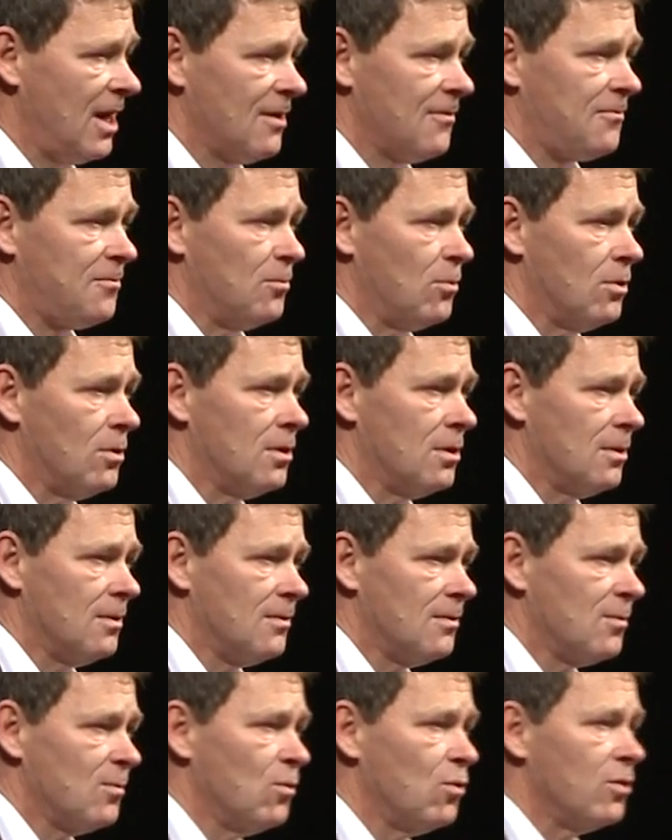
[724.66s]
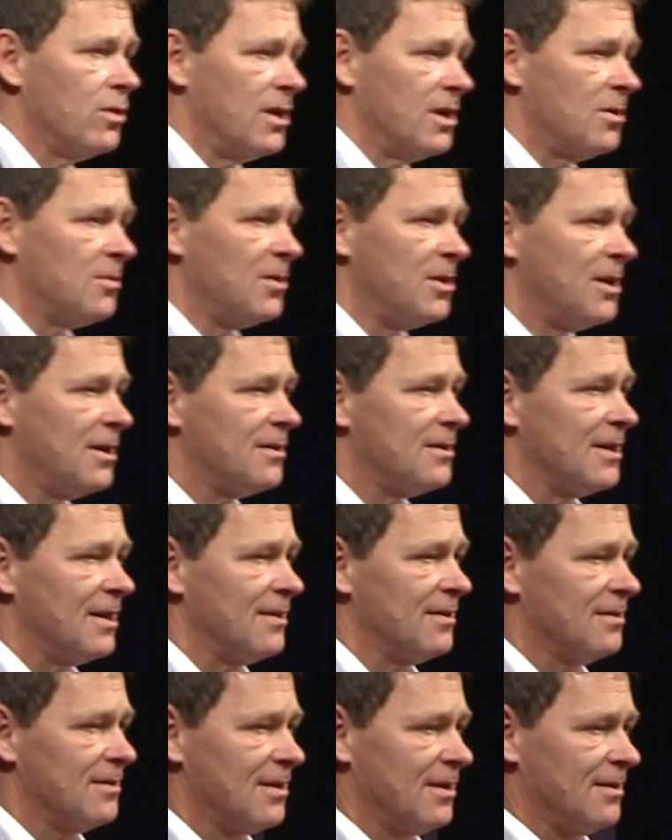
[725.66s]
we have more, more area
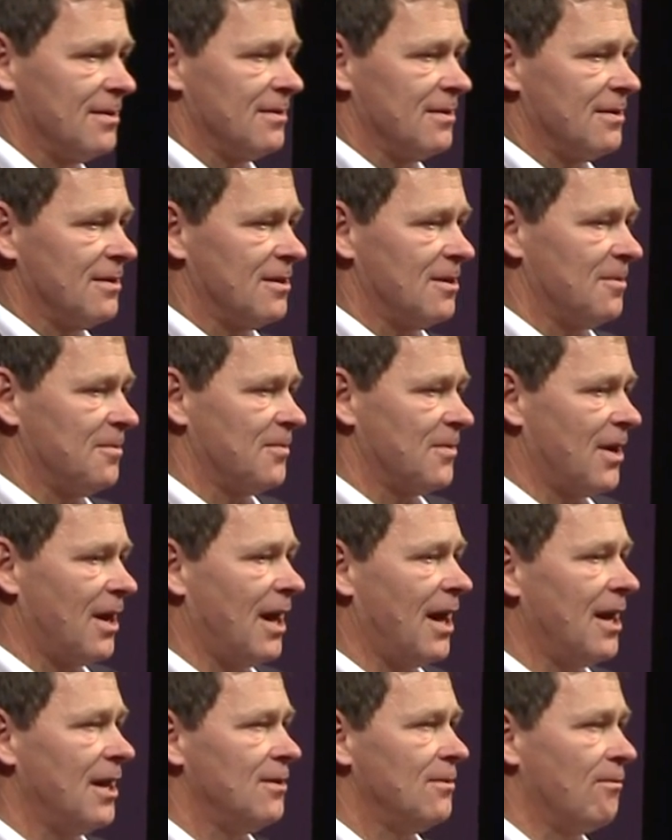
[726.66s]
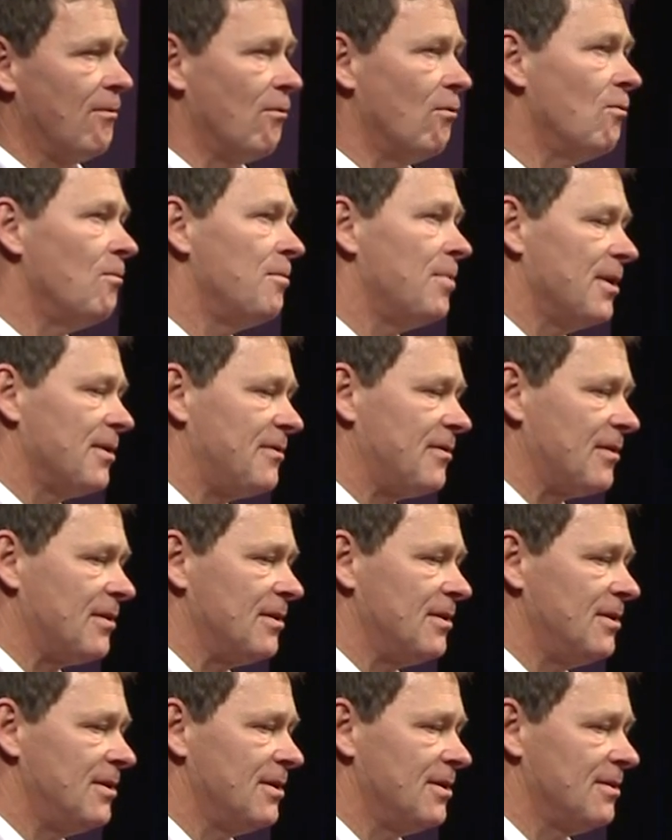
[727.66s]
than, than um, high room
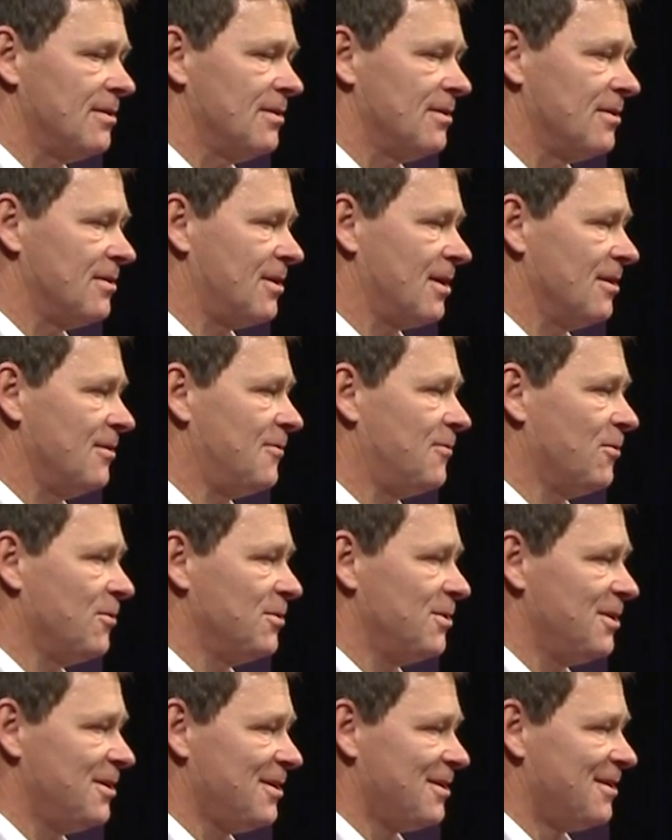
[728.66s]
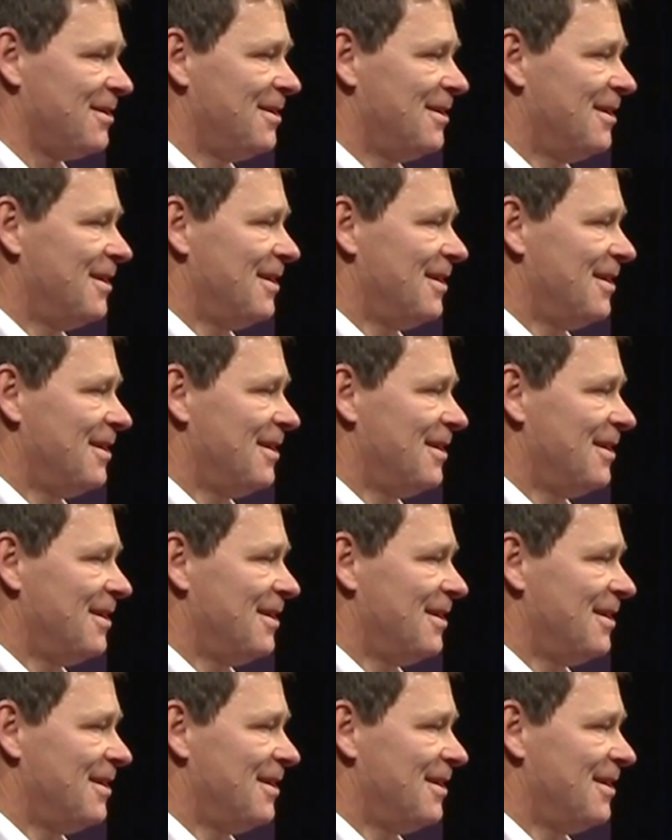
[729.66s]
basically in, in California,